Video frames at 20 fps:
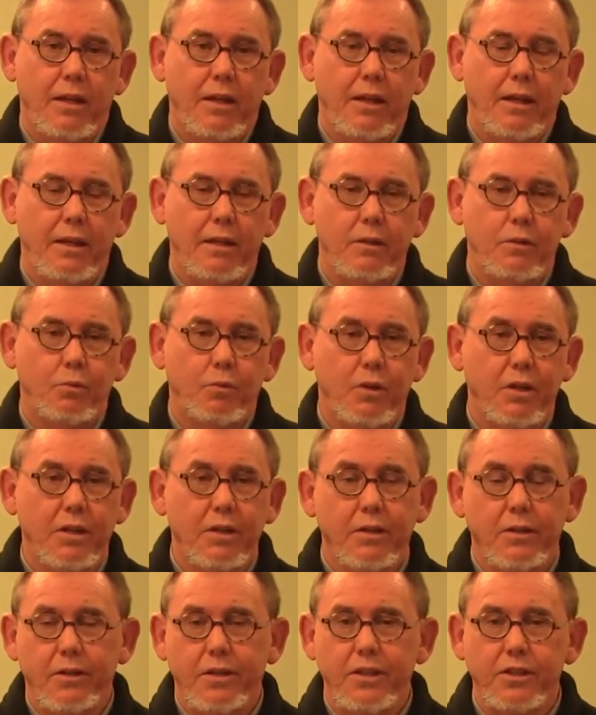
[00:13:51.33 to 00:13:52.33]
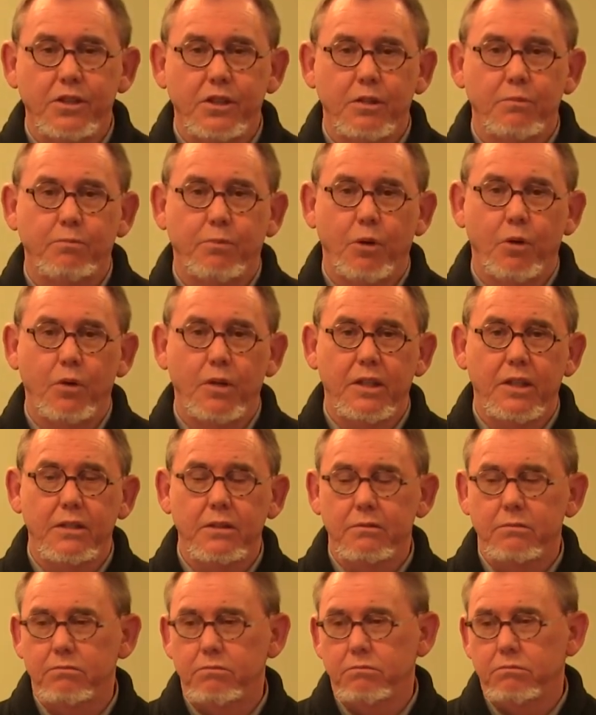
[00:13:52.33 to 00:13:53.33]
And one of the things that
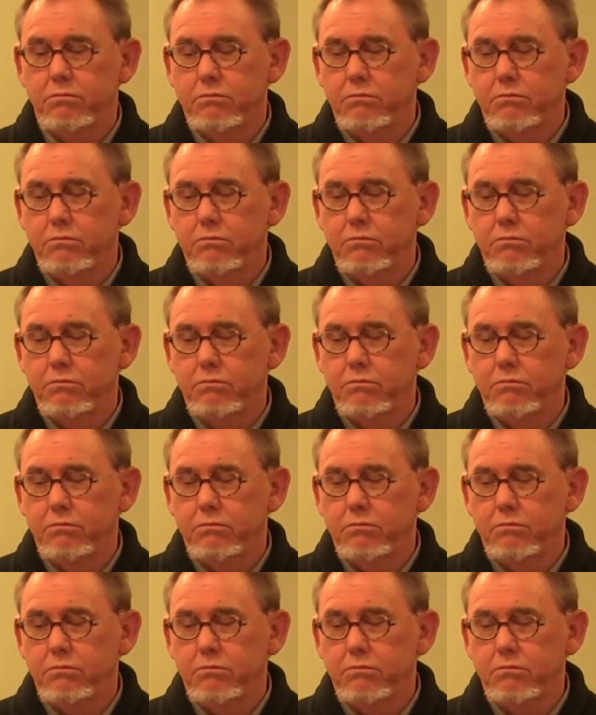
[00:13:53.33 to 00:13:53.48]
BOA